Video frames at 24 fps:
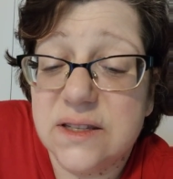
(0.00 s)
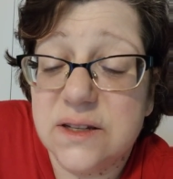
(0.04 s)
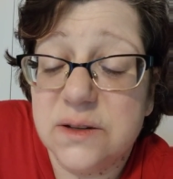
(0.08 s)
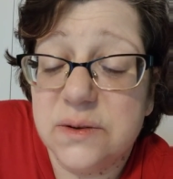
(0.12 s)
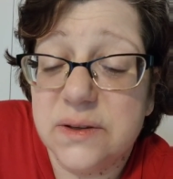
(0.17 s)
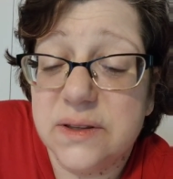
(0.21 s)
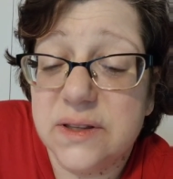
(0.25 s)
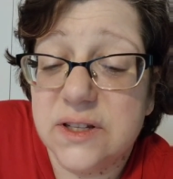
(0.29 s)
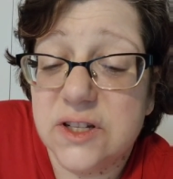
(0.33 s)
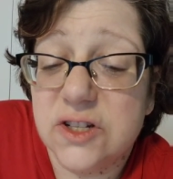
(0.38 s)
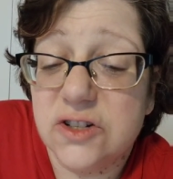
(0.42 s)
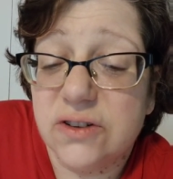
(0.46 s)

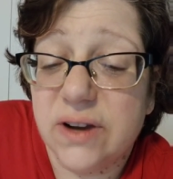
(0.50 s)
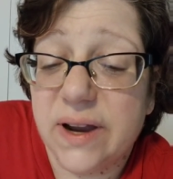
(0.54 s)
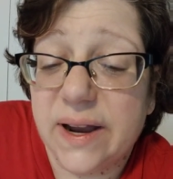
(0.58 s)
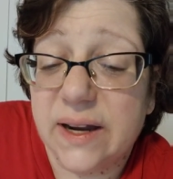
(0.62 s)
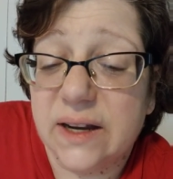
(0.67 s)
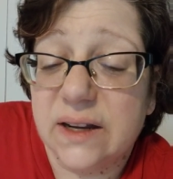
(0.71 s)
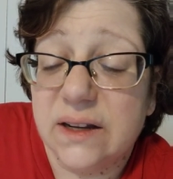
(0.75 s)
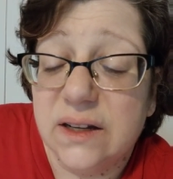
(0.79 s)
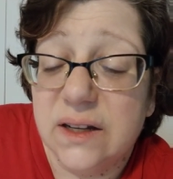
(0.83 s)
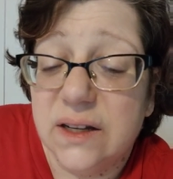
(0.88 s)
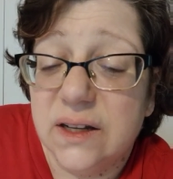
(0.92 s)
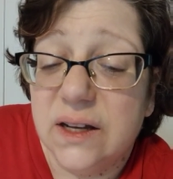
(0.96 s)
doing the
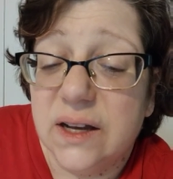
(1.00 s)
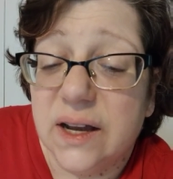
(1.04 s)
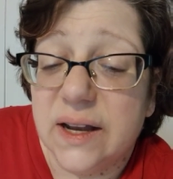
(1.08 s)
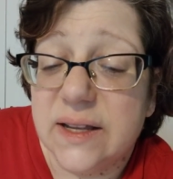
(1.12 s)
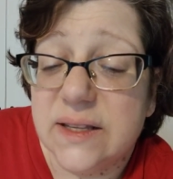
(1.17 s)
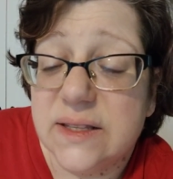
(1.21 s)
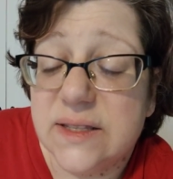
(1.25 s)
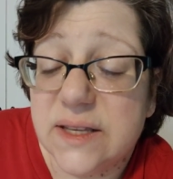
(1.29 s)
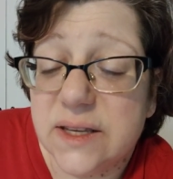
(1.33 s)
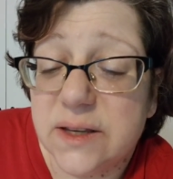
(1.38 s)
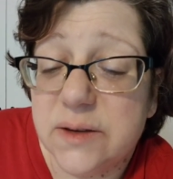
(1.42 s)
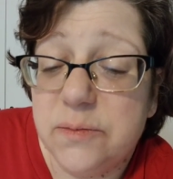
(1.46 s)
trick.
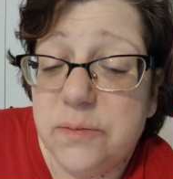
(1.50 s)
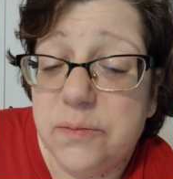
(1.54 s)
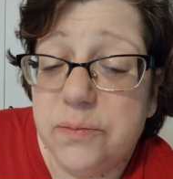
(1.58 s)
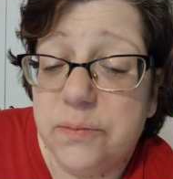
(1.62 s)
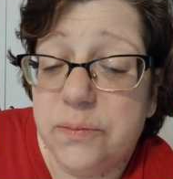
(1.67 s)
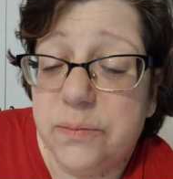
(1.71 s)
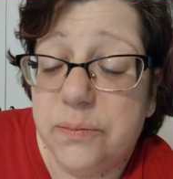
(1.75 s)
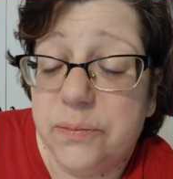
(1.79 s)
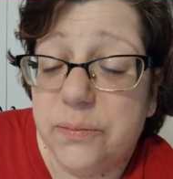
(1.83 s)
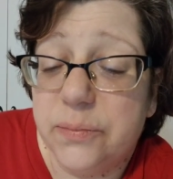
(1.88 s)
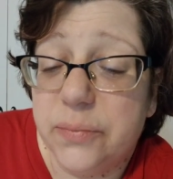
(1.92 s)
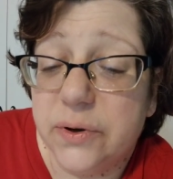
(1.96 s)
I did
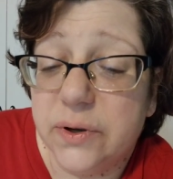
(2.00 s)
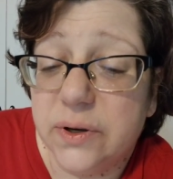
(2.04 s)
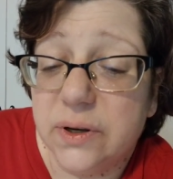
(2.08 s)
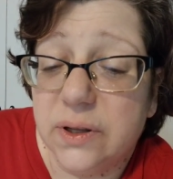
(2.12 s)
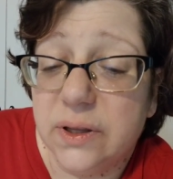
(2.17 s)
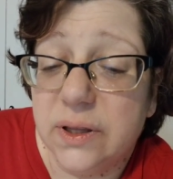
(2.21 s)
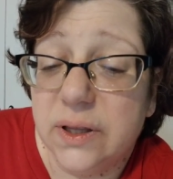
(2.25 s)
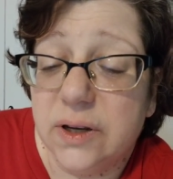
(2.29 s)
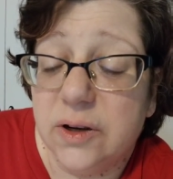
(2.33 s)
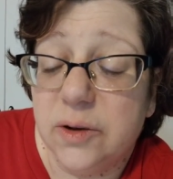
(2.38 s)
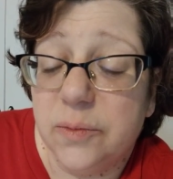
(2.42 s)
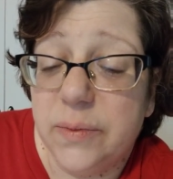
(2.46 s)
put a
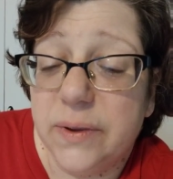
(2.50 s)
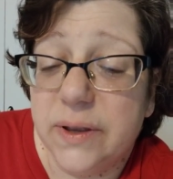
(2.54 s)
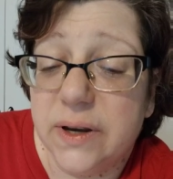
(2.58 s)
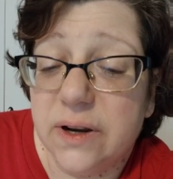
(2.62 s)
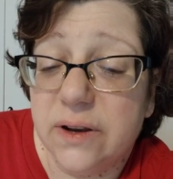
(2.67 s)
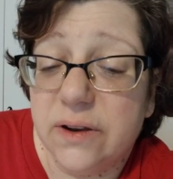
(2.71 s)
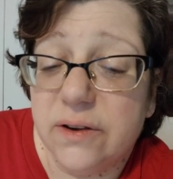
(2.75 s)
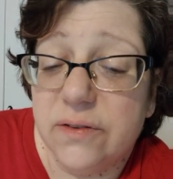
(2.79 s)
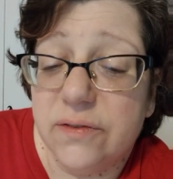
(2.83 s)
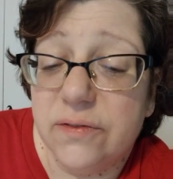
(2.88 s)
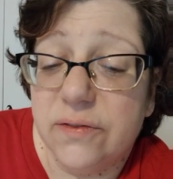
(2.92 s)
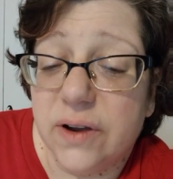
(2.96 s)
little bit
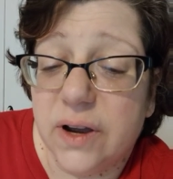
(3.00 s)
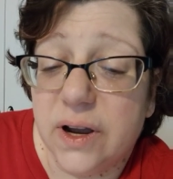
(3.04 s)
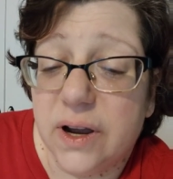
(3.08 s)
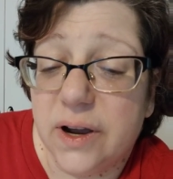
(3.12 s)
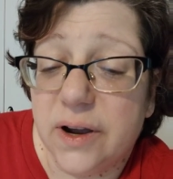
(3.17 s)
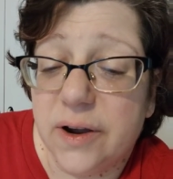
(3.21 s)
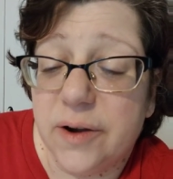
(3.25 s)
of